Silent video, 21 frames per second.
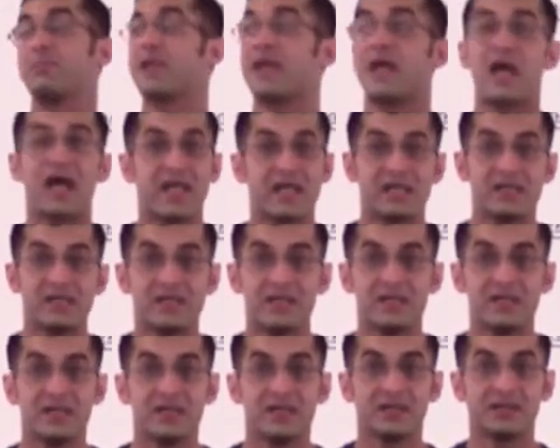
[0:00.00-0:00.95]
behind
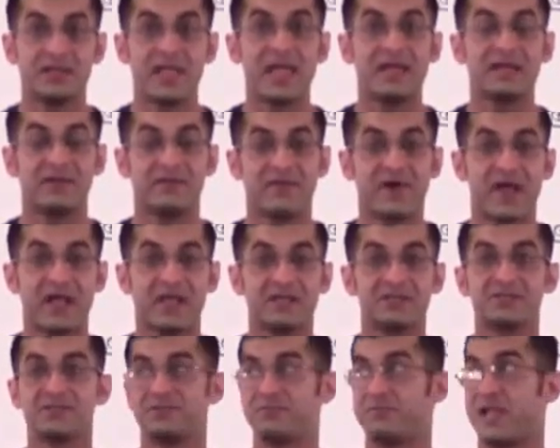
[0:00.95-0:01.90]
that
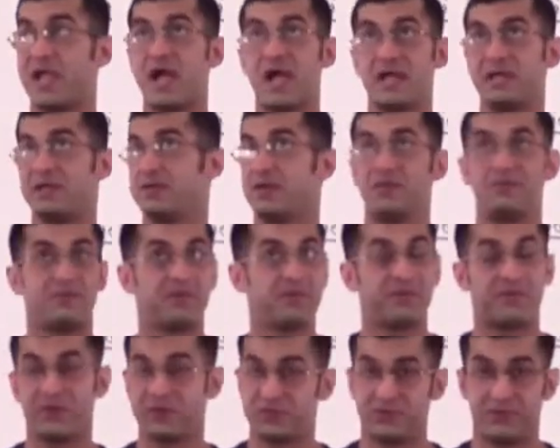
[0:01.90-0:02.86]
device, behind a
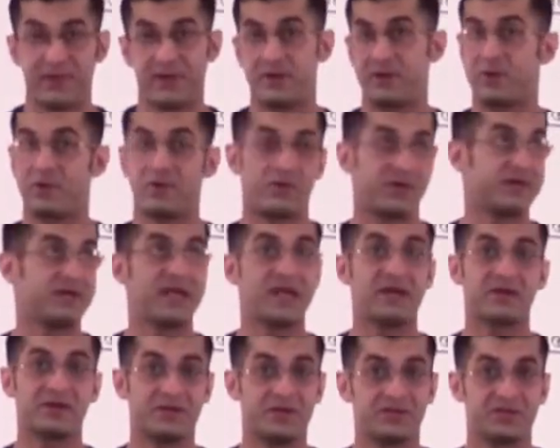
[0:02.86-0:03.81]
refrigerator or an
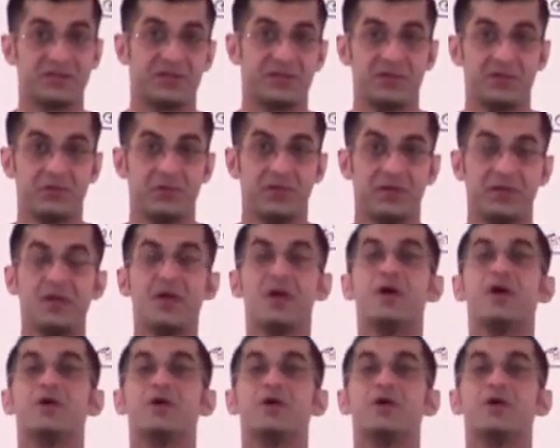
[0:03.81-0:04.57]
air conditioning unit,